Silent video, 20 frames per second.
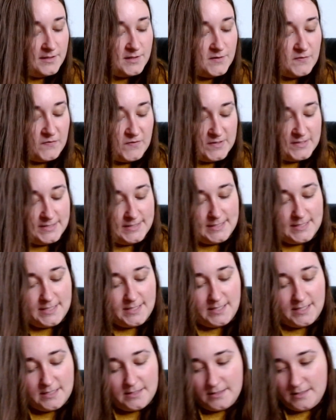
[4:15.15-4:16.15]
The first
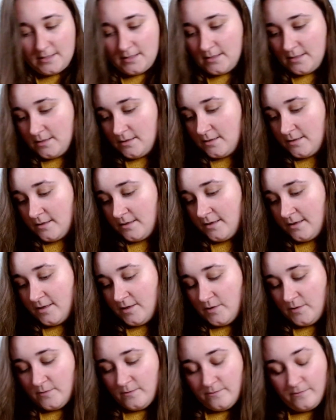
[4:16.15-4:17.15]
thing that
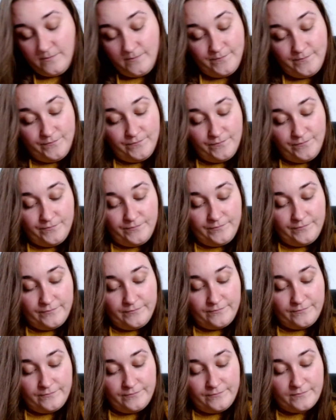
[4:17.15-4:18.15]
I'm
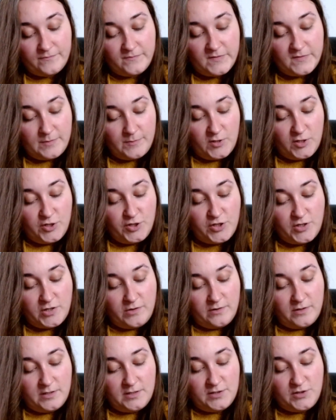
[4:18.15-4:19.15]
going to
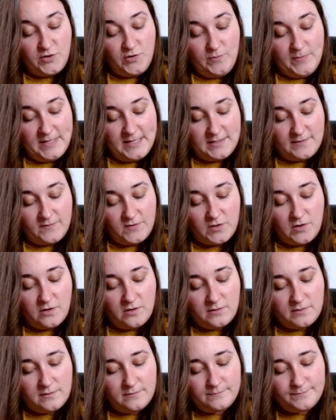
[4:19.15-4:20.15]
show are 2 pairs of
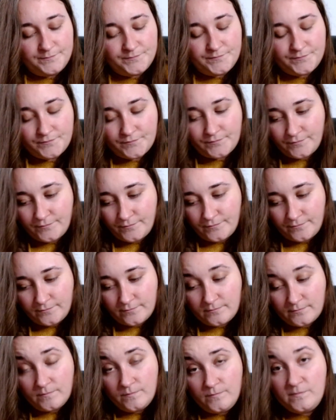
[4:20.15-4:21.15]
socks,
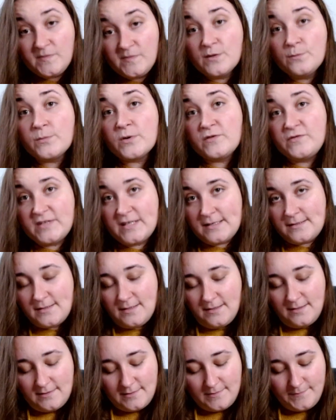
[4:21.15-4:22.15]
both
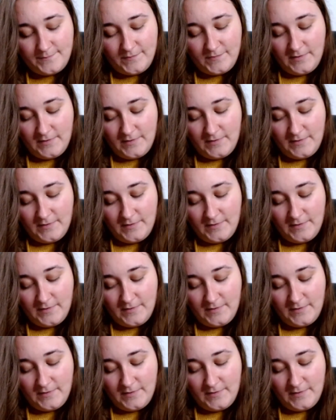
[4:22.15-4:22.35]
test knits.